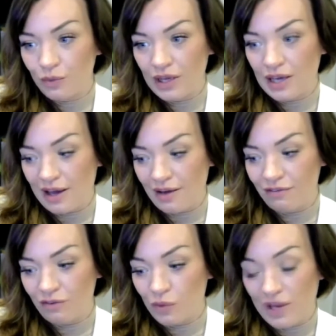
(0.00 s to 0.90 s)
we
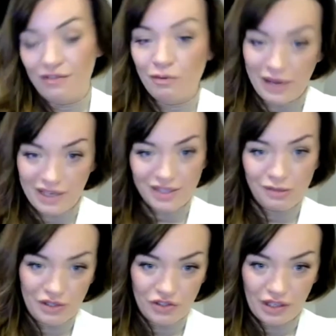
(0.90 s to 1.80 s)
have a base in
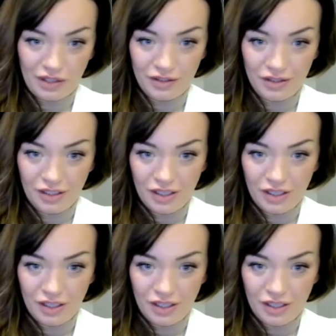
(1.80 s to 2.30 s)
Michigan,